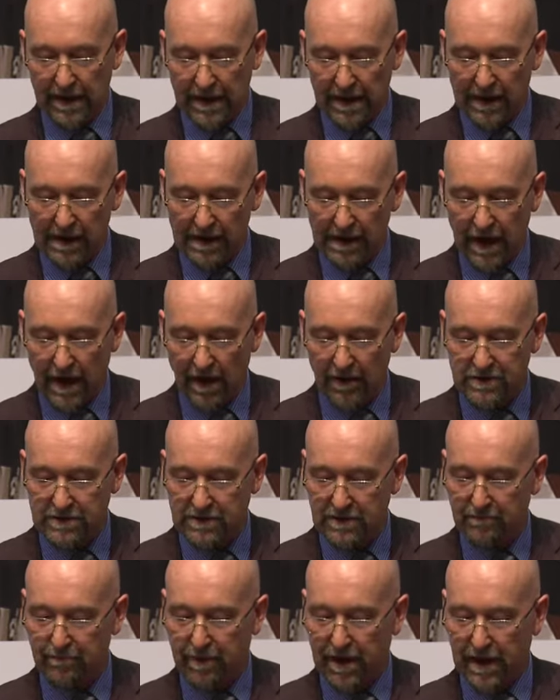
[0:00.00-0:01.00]

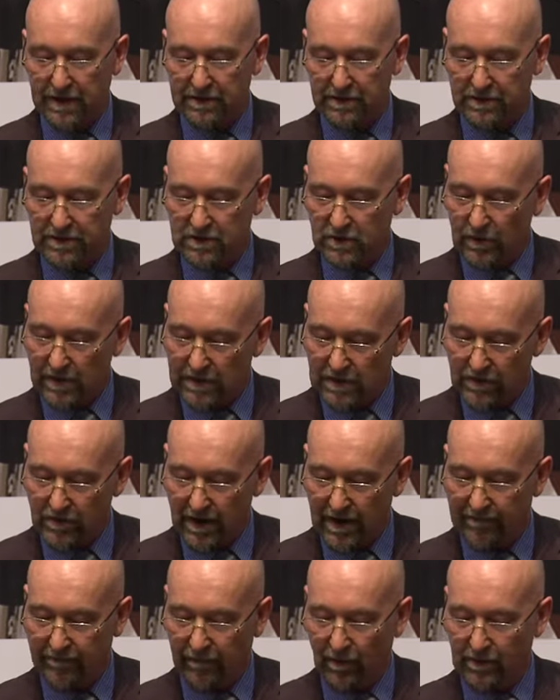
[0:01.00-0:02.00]
encouraging partners to
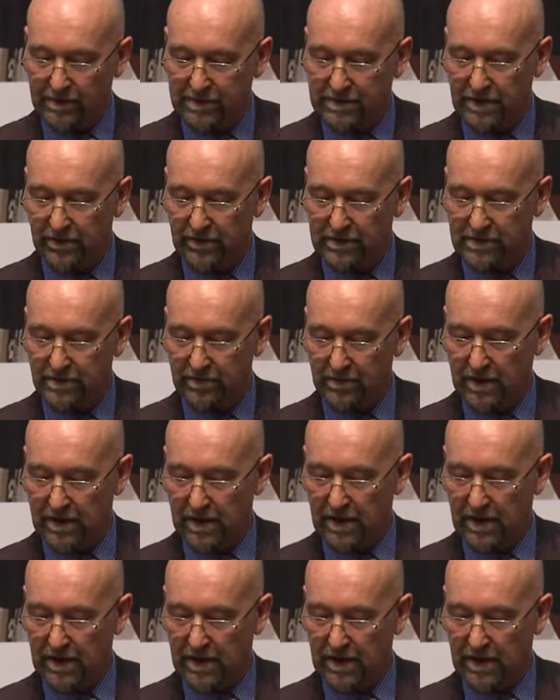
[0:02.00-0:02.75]
integrate volunteerism